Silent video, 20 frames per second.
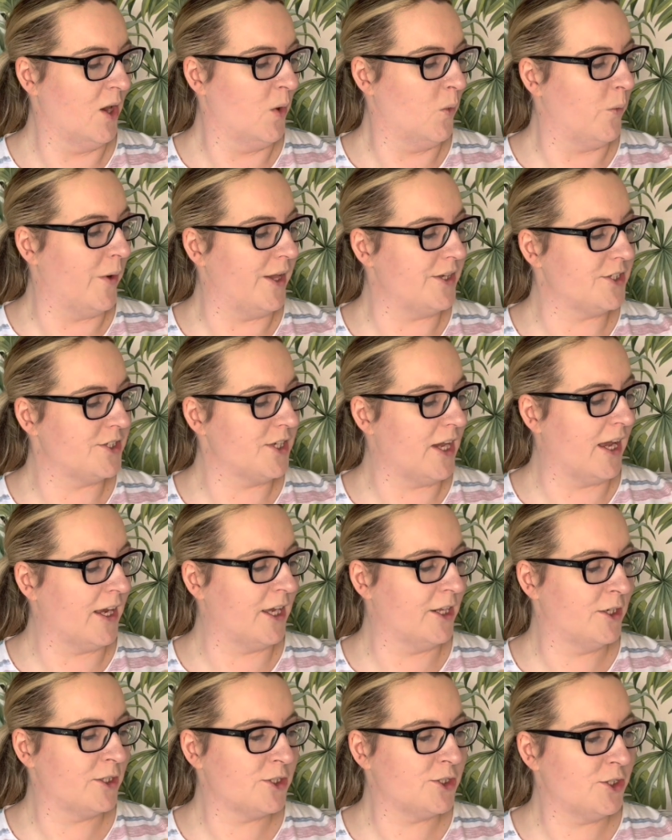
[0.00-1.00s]
which I
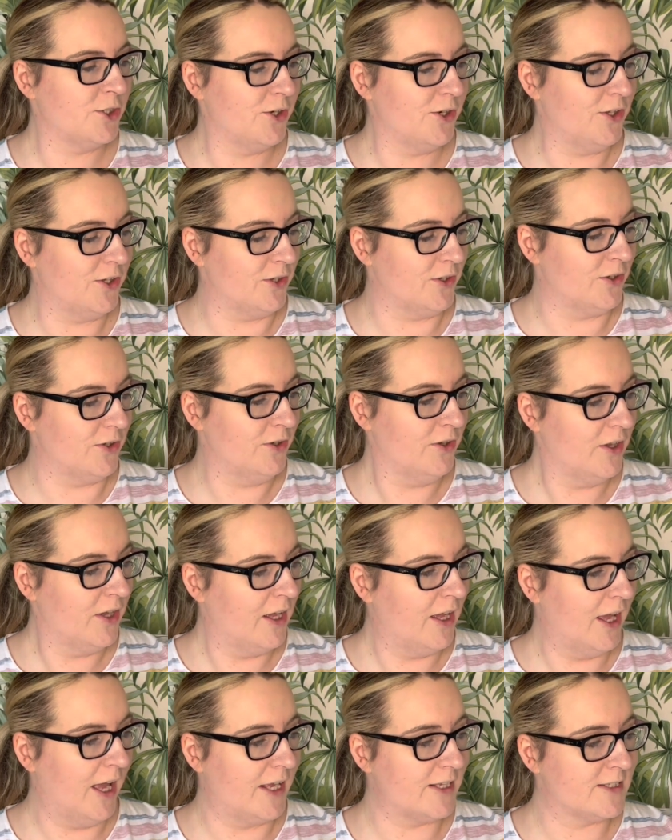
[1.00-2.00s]
can assure you
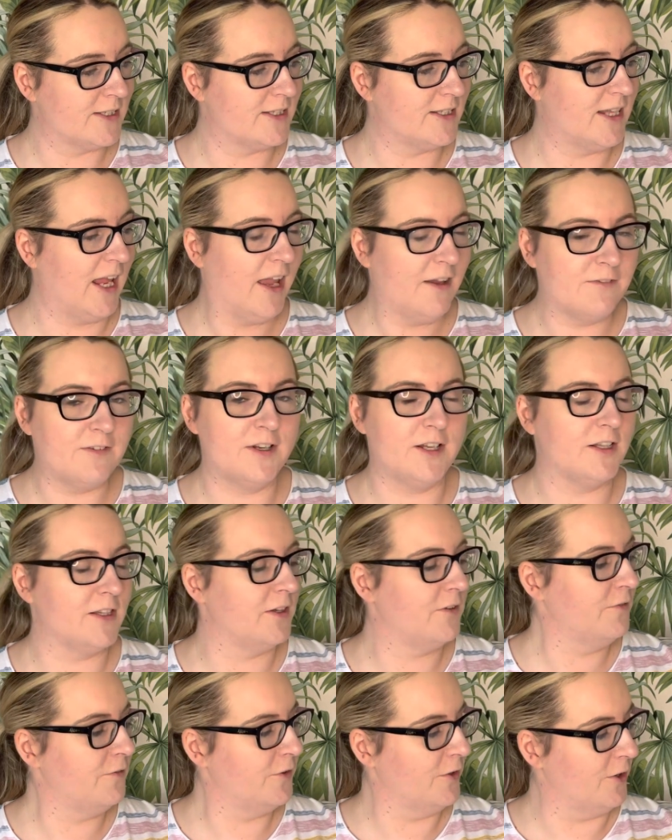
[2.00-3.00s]
is definitely
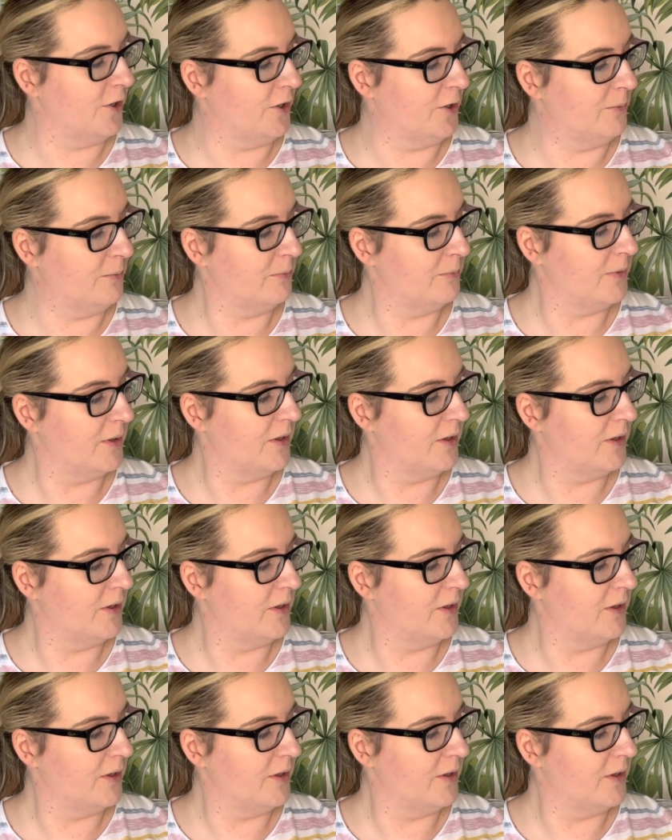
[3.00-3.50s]
from